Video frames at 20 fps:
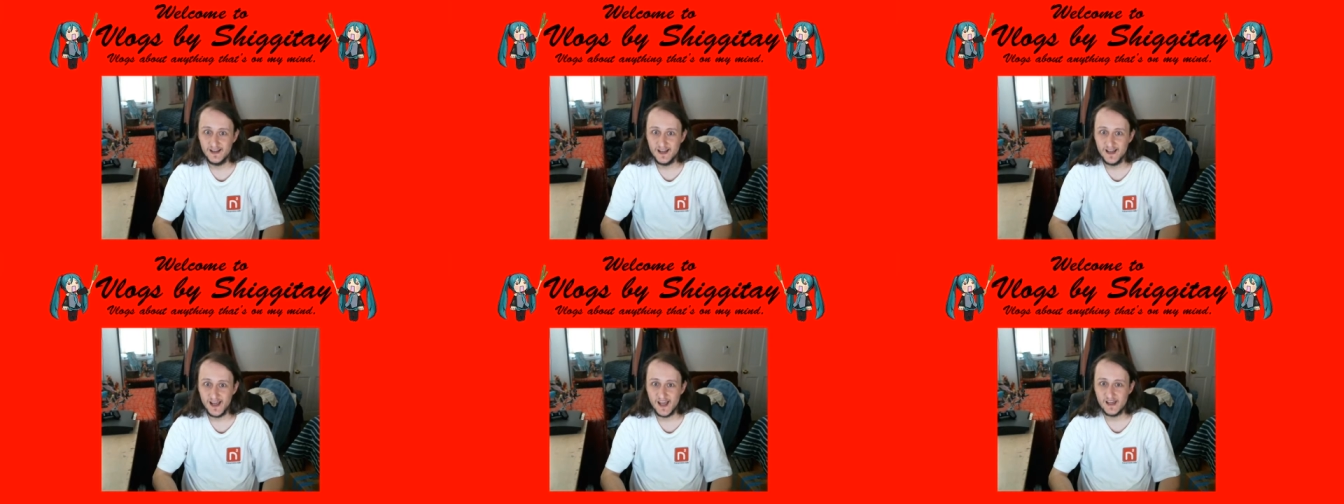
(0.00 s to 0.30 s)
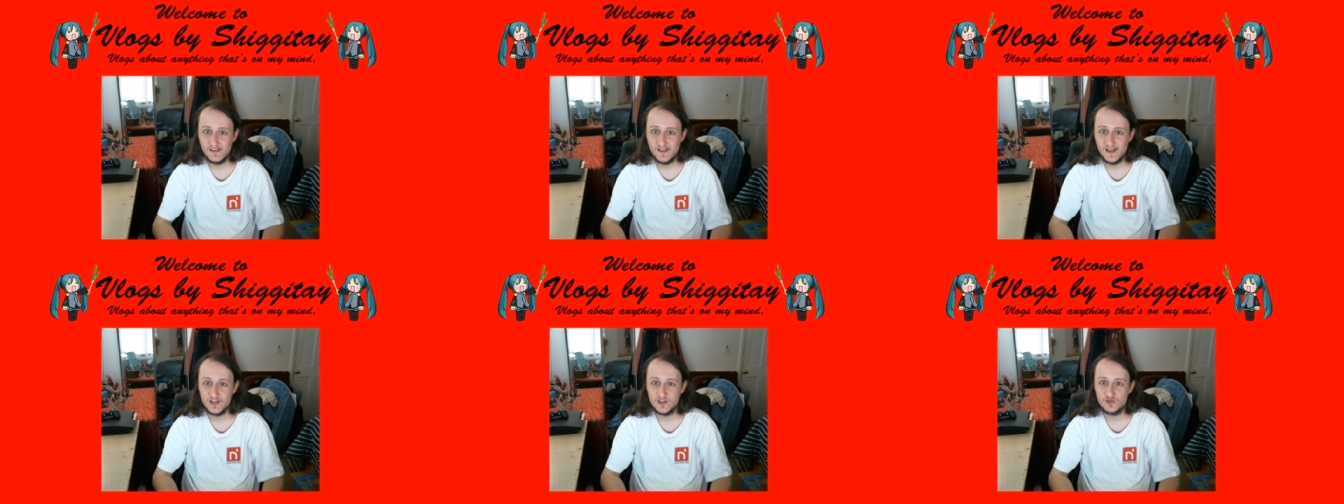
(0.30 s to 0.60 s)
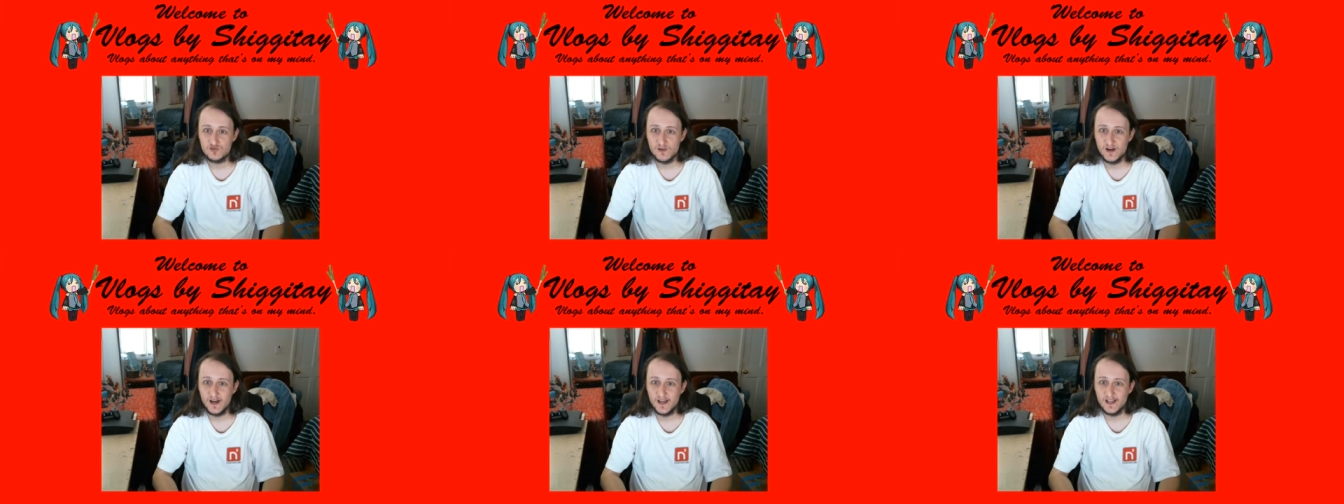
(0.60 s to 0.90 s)
and they
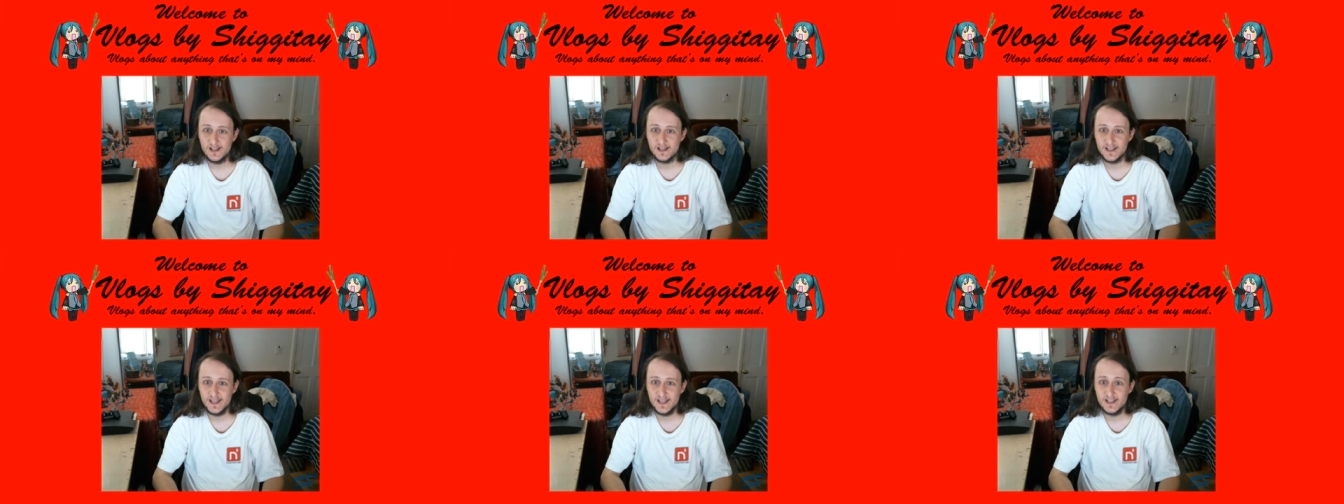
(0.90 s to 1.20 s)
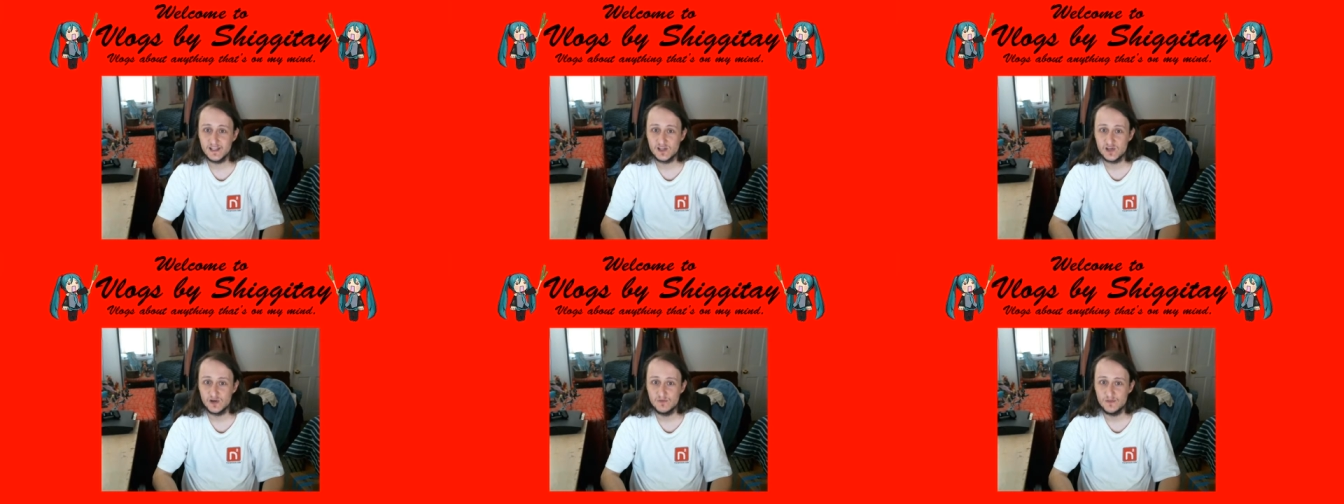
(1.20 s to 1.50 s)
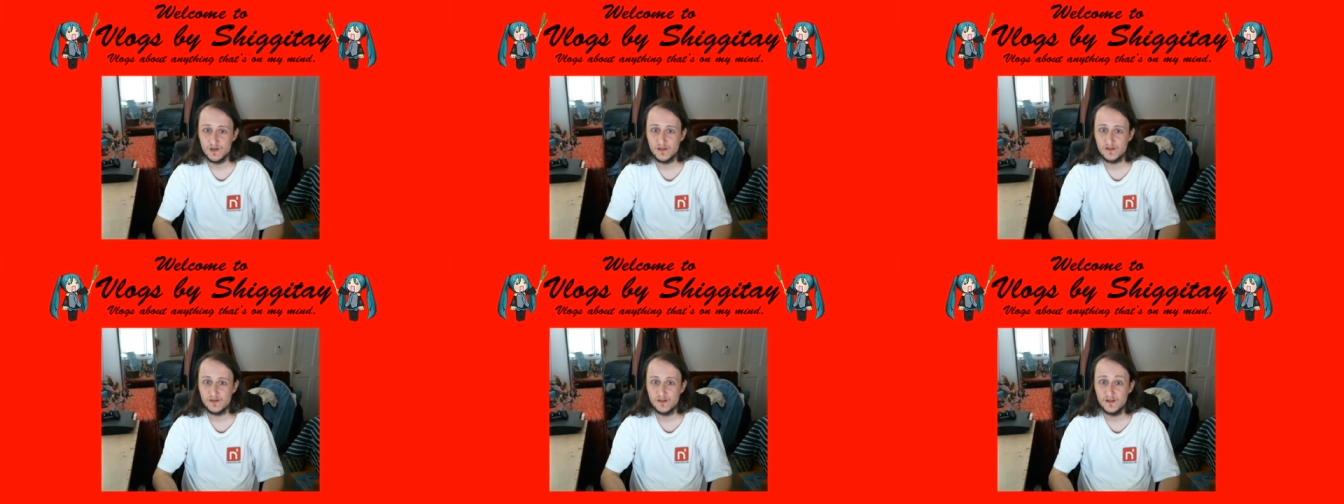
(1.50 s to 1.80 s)
try and get into your
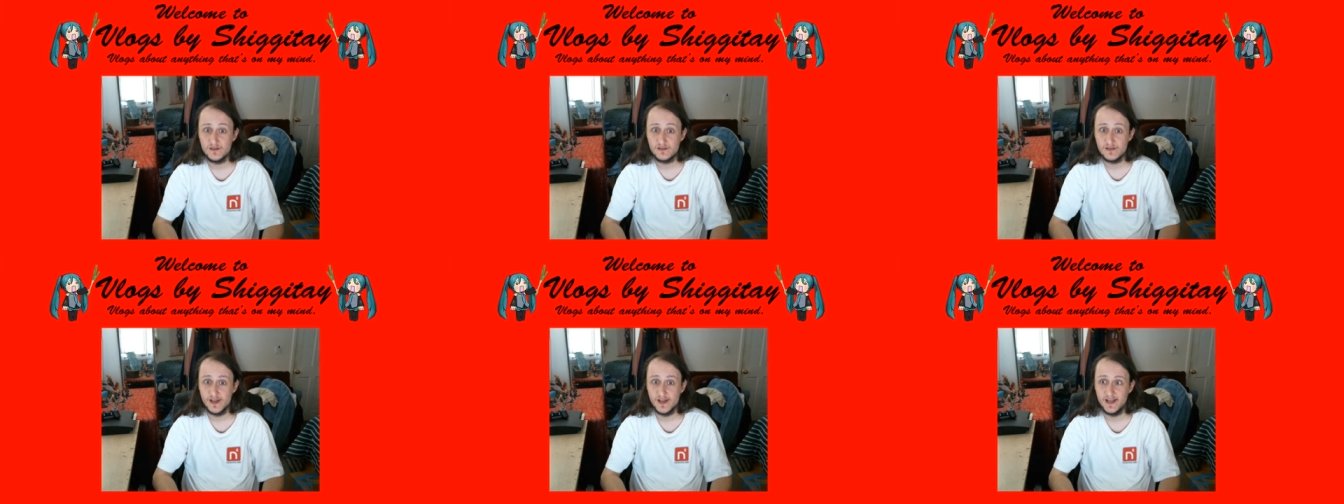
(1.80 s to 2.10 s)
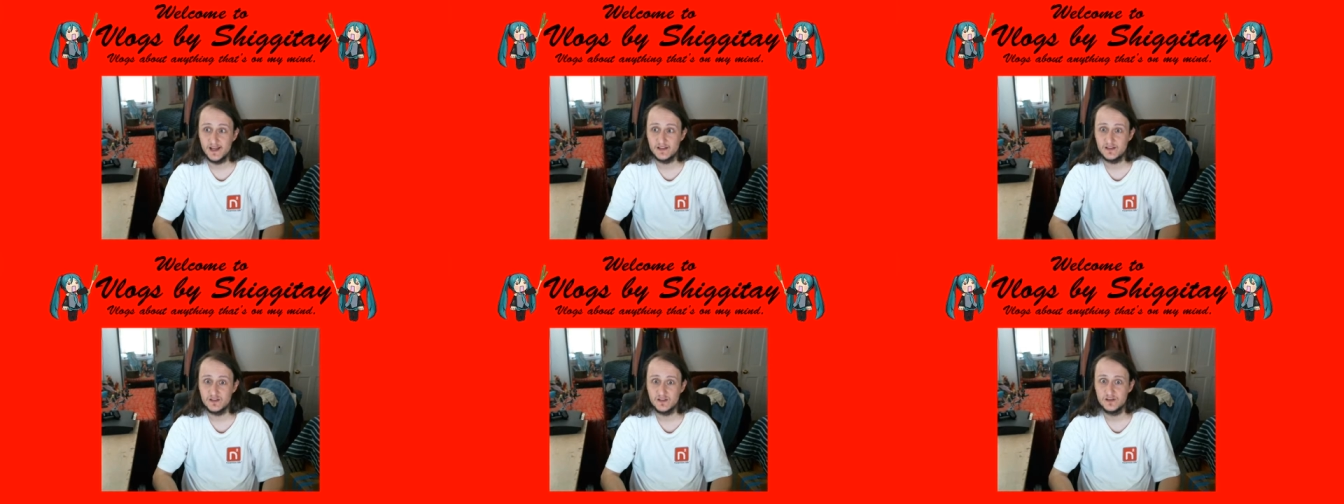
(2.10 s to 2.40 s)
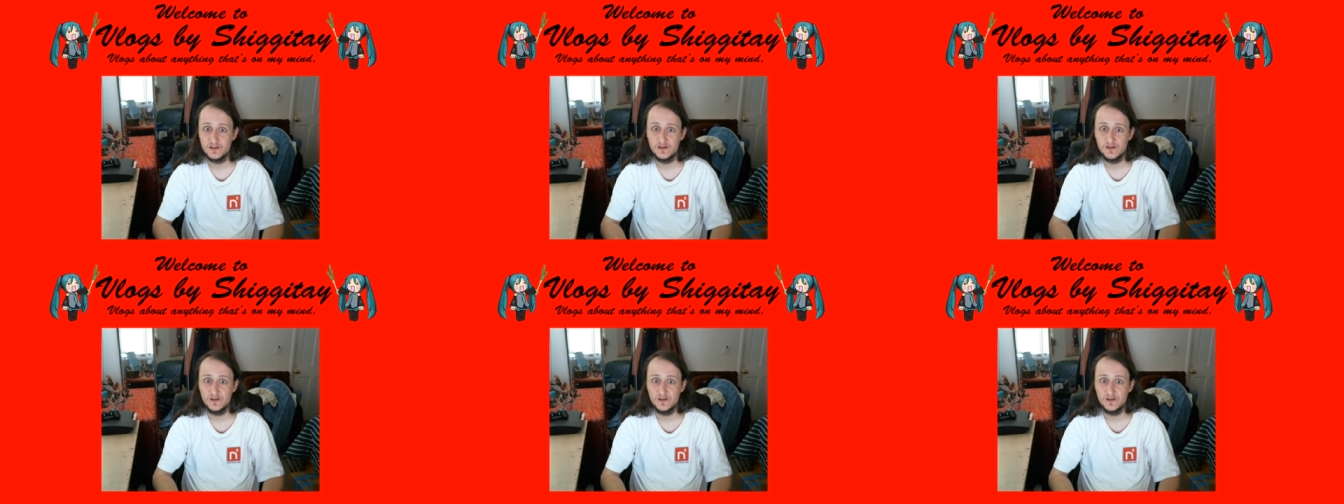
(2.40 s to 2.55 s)
business and